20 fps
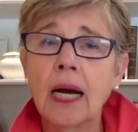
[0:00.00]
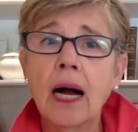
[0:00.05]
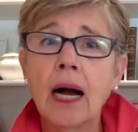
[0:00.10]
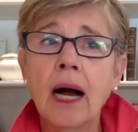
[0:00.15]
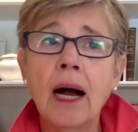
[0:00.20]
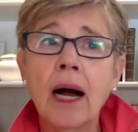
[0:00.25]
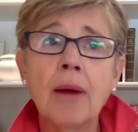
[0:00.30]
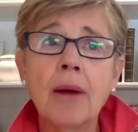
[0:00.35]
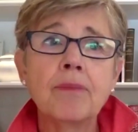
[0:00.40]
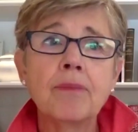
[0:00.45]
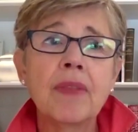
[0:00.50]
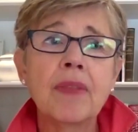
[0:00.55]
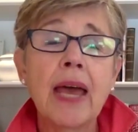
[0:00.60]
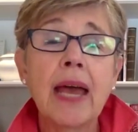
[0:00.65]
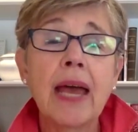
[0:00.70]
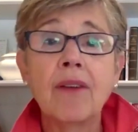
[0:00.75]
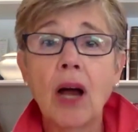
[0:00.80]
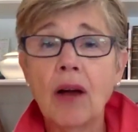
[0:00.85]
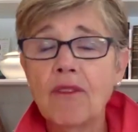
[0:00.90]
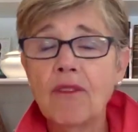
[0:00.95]
Um, they
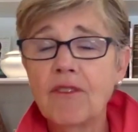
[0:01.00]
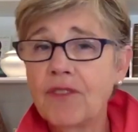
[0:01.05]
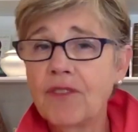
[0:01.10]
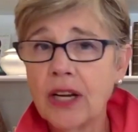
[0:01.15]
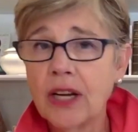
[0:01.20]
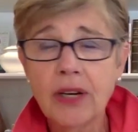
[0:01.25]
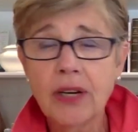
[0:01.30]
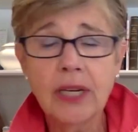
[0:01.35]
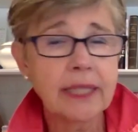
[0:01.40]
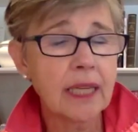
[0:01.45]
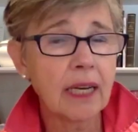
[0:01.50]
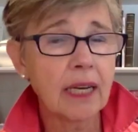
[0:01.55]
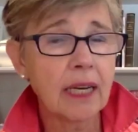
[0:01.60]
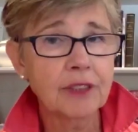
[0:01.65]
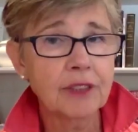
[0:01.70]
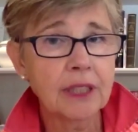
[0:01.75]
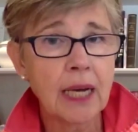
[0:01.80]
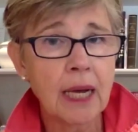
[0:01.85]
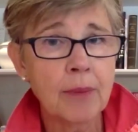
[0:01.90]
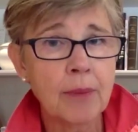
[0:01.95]
have a very
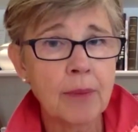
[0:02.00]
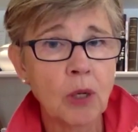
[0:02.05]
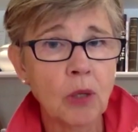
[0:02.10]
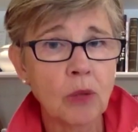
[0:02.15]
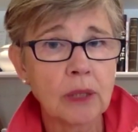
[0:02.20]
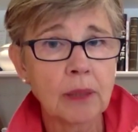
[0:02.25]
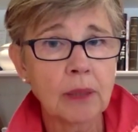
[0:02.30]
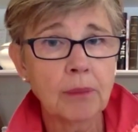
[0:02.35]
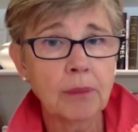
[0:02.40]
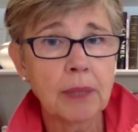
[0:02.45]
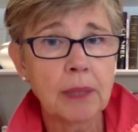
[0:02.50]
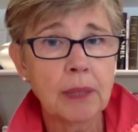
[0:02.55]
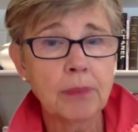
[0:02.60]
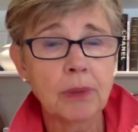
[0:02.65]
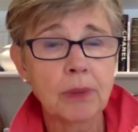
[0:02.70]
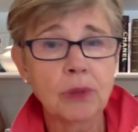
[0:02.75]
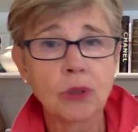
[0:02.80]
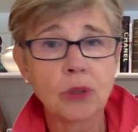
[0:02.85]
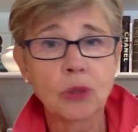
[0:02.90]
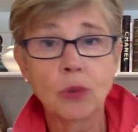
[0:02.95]
tough time holding
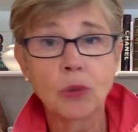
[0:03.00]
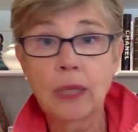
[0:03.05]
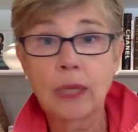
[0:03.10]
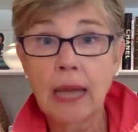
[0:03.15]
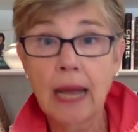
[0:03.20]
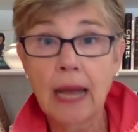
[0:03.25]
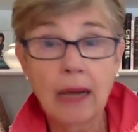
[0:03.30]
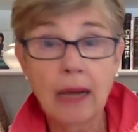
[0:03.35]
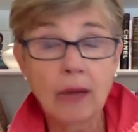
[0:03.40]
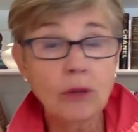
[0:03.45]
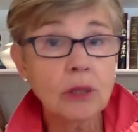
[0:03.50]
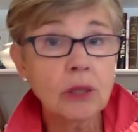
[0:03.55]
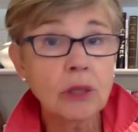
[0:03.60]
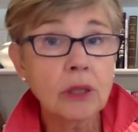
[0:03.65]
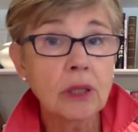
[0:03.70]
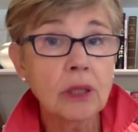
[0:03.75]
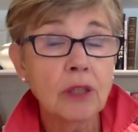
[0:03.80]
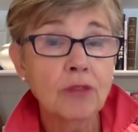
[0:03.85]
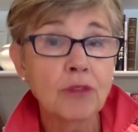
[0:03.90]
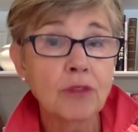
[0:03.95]
people to account
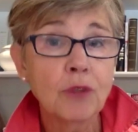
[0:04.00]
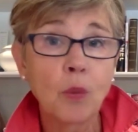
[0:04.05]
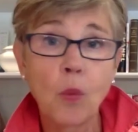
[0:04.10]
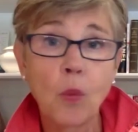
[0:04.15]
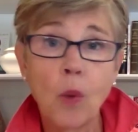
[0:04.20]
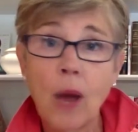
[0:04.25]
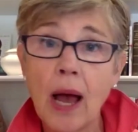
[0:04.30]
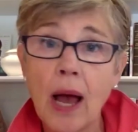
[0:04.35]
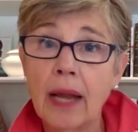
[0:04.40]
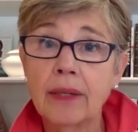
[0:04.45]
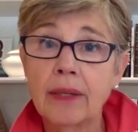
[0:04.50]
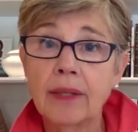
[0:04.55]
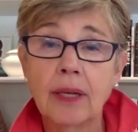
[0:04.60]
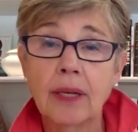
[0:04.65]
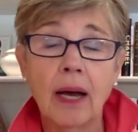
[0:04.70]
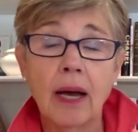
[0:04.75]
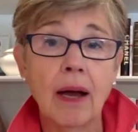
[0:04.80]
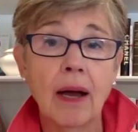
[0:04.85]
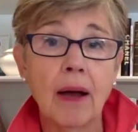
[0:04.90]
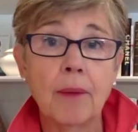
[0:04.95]
for what
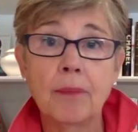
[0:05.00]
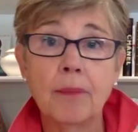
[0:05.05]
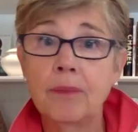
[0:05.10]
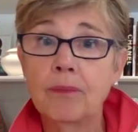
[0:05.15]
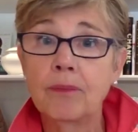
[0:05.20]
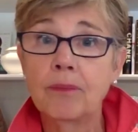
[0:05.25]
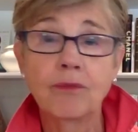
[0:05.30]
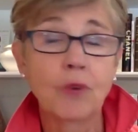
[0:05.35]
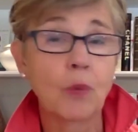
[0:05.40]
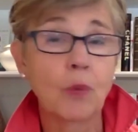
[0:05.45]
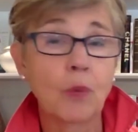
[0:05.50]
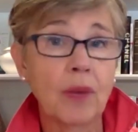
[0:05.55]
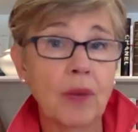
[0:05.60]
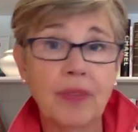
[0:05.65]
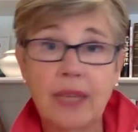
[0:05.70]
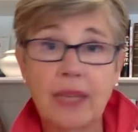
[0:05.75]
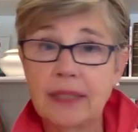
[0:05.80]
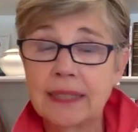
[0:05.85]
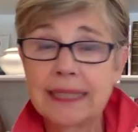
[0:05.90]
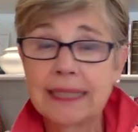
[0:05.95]
um, for what
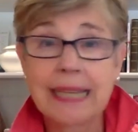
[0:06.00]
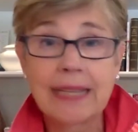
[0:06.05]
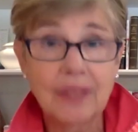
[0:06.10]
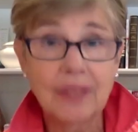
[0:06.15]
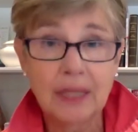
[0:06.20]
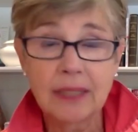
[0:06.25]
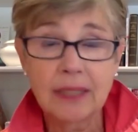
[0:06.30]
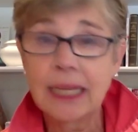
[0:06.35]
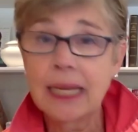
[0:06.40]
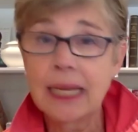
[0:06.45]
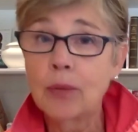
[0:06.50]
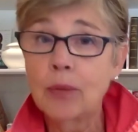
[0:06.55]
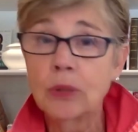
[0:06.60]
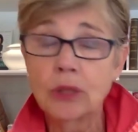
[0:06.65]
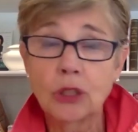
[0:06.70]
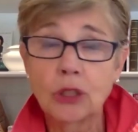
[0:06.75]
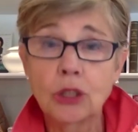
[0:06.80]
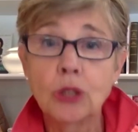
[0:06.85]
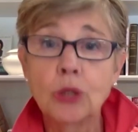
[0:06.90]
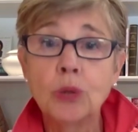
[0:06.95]
they said that they
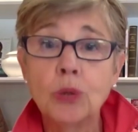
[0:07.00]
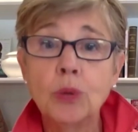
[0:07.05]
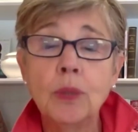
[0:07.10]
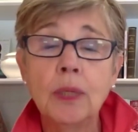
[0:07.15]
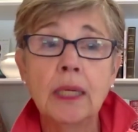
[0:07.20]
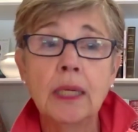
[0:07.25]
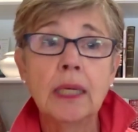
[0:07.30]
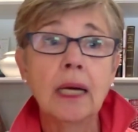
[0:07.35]
would do.